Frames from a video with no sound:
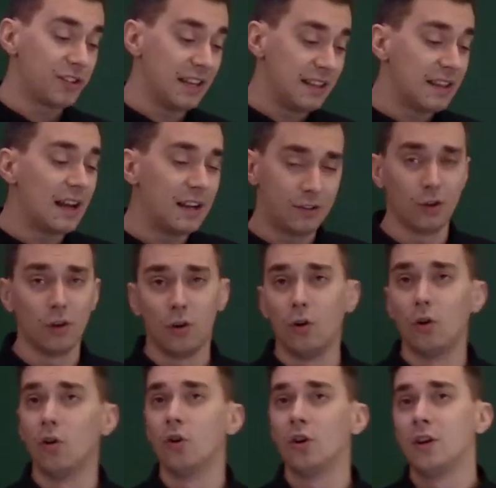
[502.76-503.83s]
in that
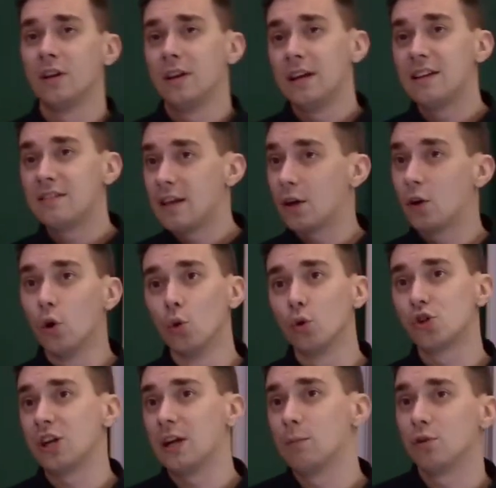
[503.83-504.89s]
door is their cool
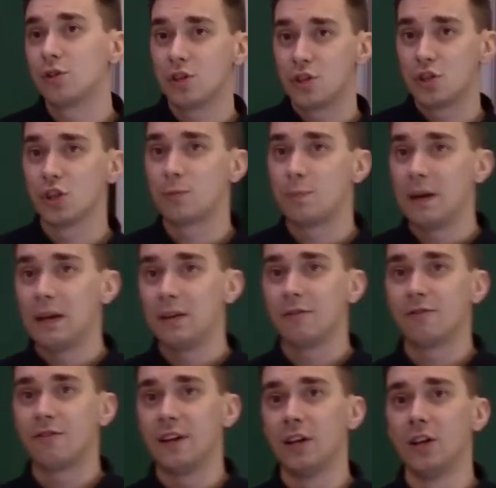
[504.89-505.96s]
ship, which has just been
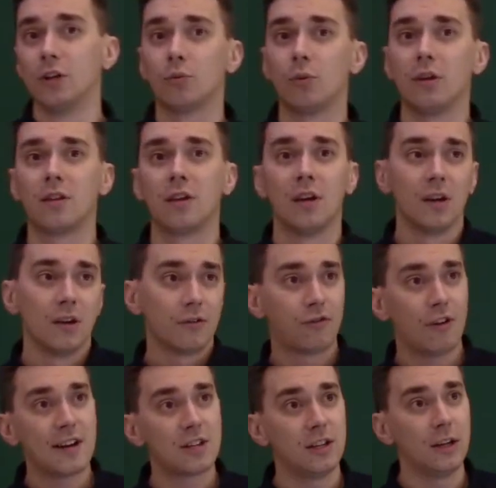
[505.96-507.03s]
filled with
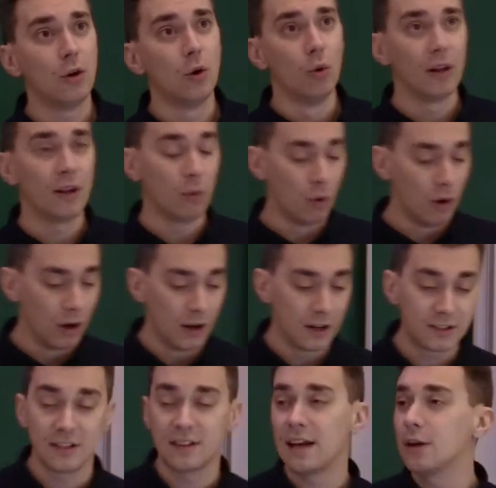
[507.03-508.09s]
freshly cooling
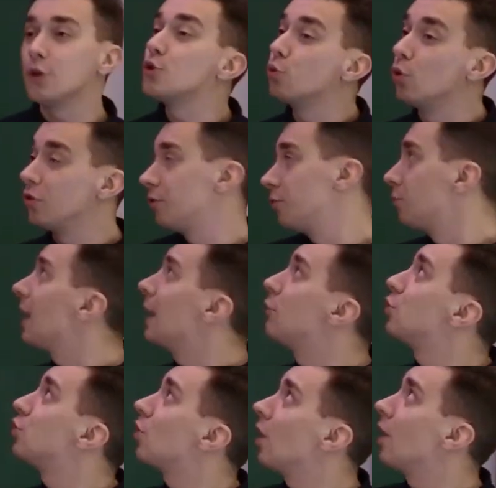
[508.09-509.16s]
wort, and that is what they were
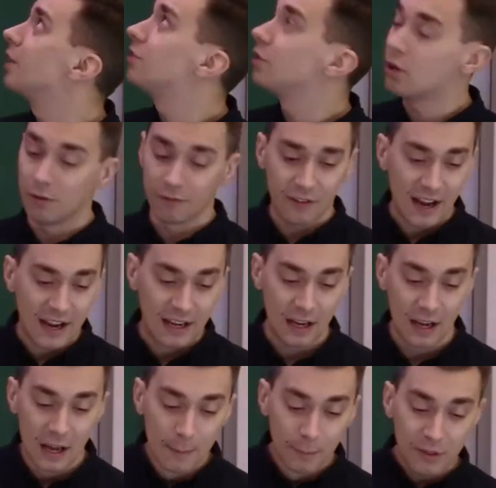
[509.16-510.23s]
trying to convey.
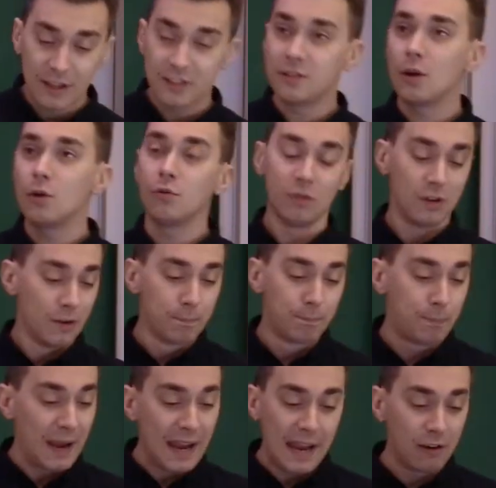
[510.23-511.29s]
But there's no
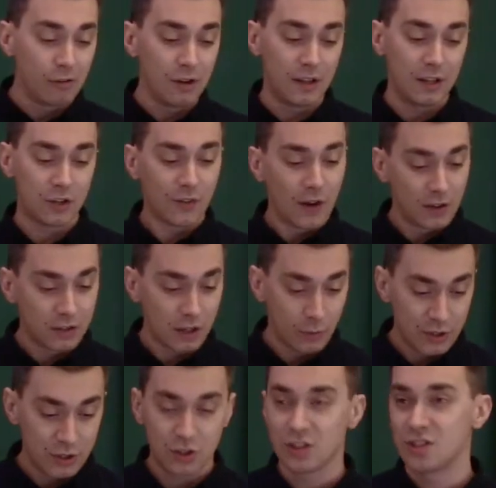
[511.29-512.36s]
beer in this photo,
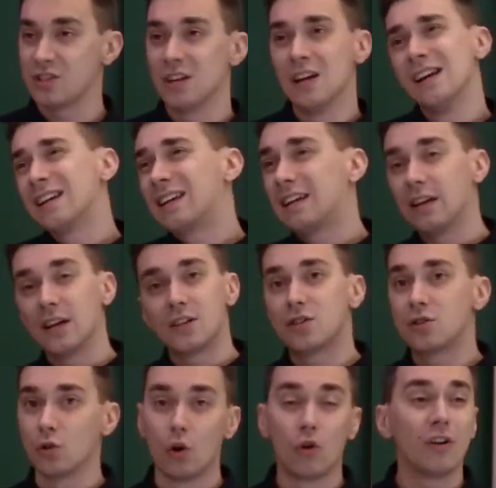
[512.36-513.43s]
it's just a
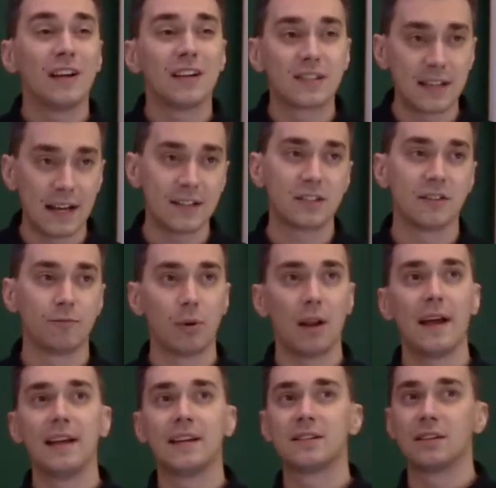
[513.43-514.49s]
story, a sense of
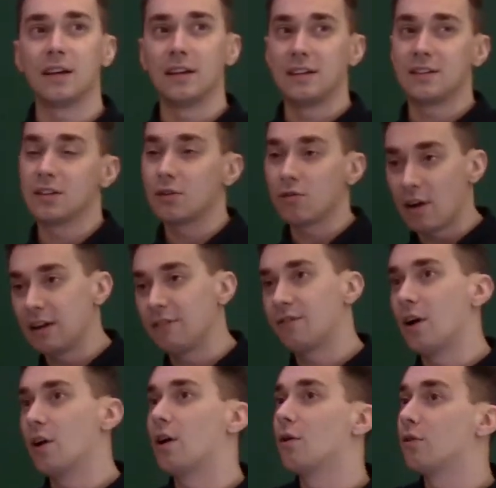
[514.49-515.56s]
place, and it's a great
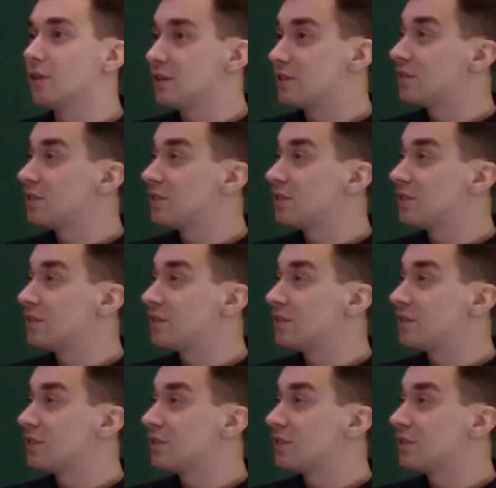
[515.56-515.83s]
photo